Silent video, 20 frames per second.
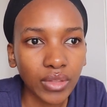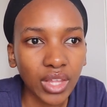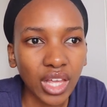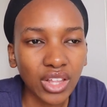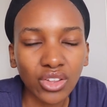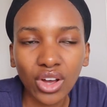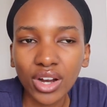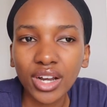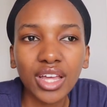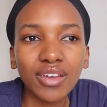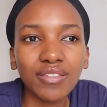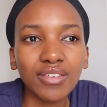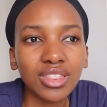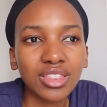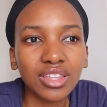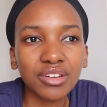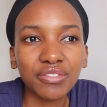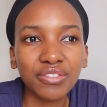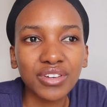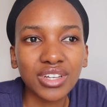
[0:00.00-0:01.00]
Not even
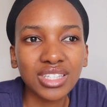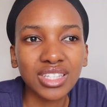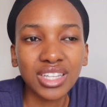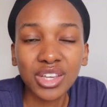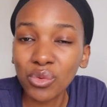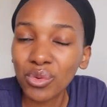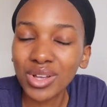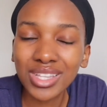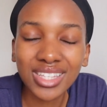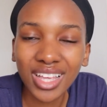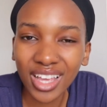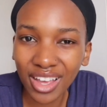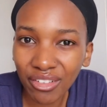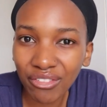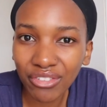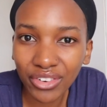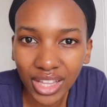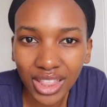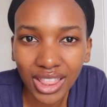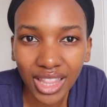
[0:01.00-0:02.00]
the first, he was
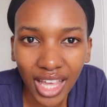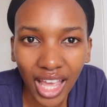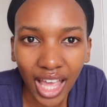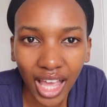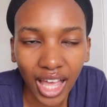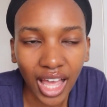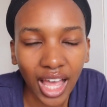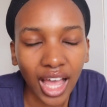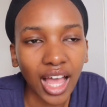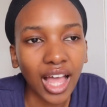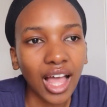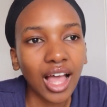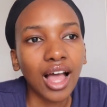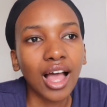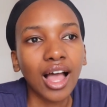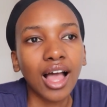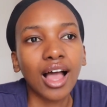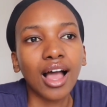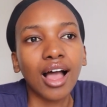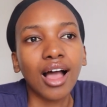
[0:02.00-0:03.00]
everything.
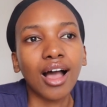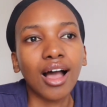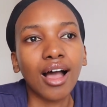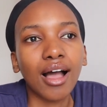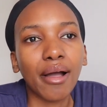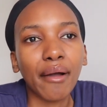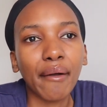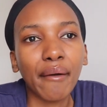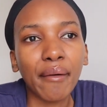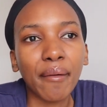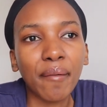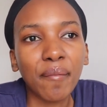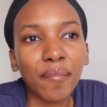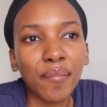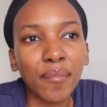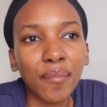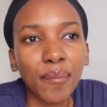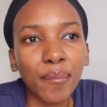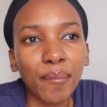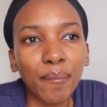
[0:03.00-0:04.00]

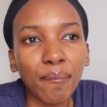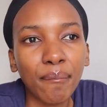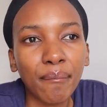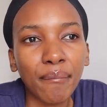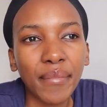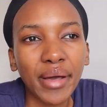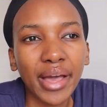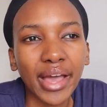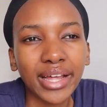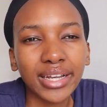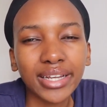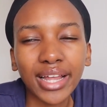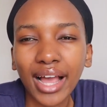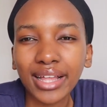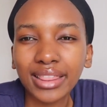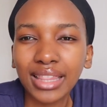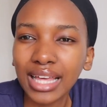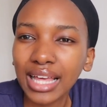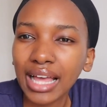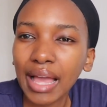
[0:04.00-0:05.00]
And I
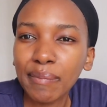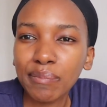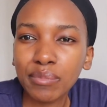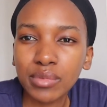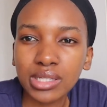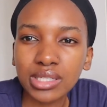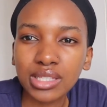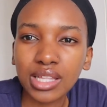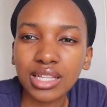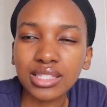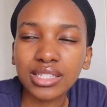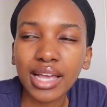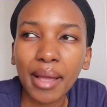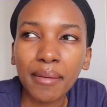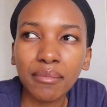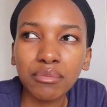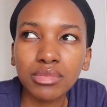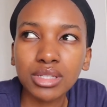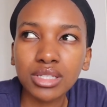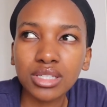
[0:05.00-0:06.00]
think I miss that. I
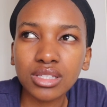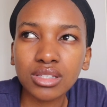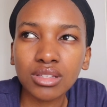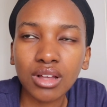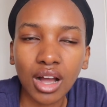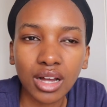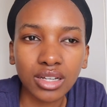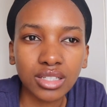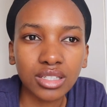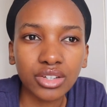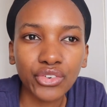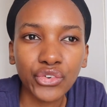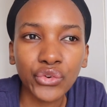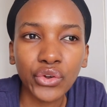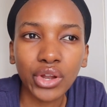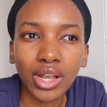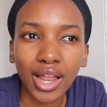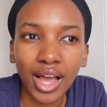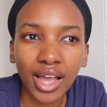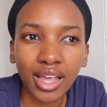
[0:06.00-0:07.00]
miss not
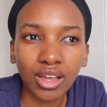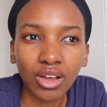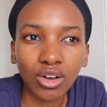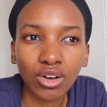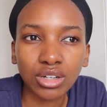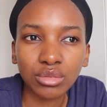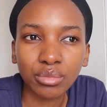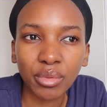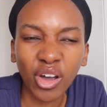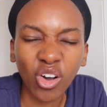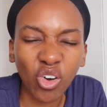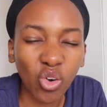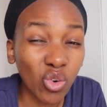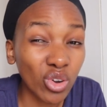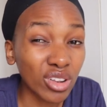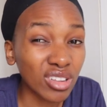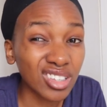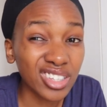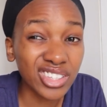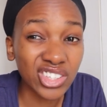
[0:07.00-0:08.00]
relying on my
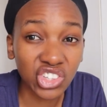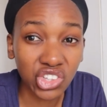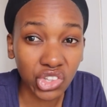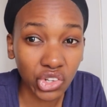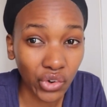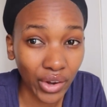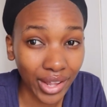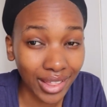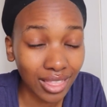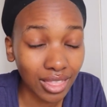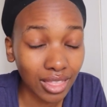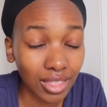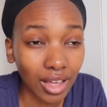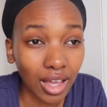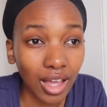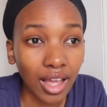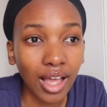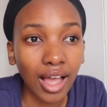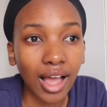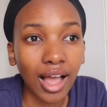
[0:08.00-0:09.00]
own strength.
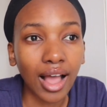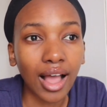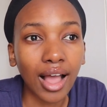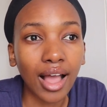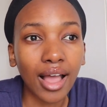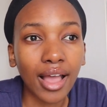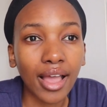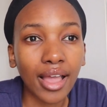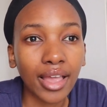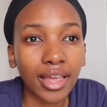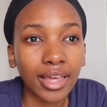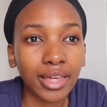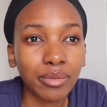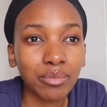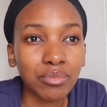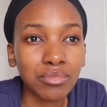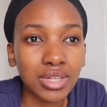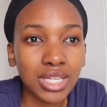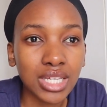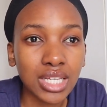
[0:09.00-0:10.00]
I
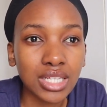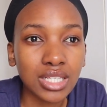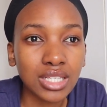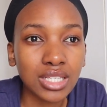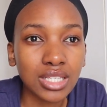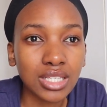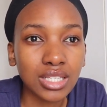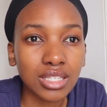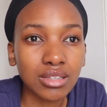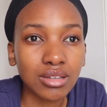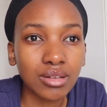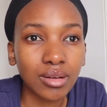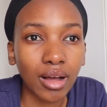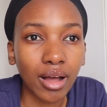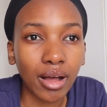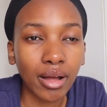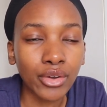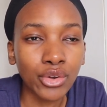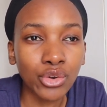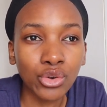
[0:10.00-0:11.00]
miss
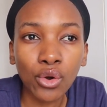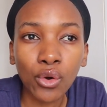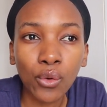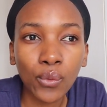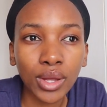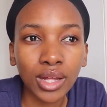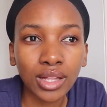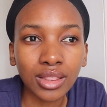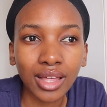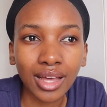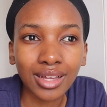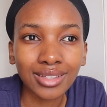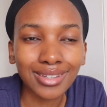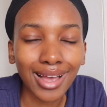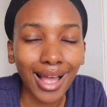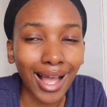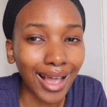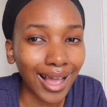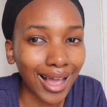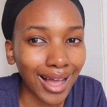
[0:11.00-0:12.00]
knowing that
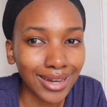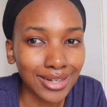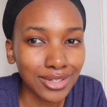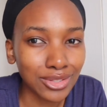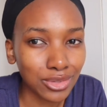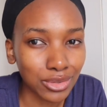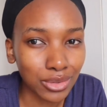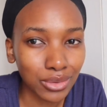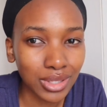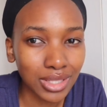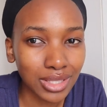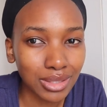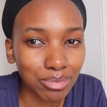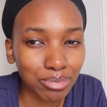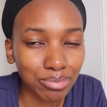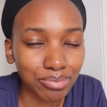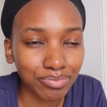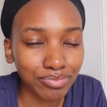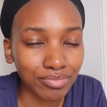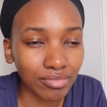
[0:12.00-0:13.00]
I can't do it
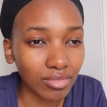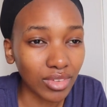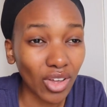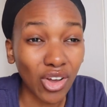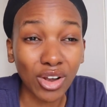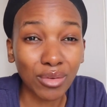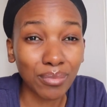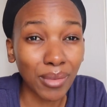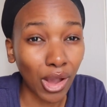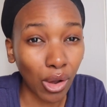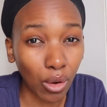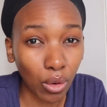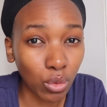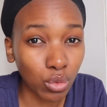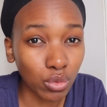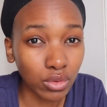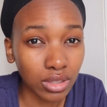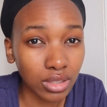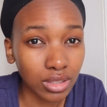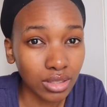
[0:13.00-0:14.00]
on my
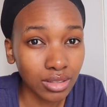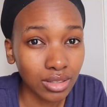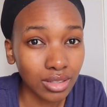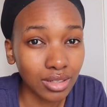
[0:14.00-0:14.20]
own.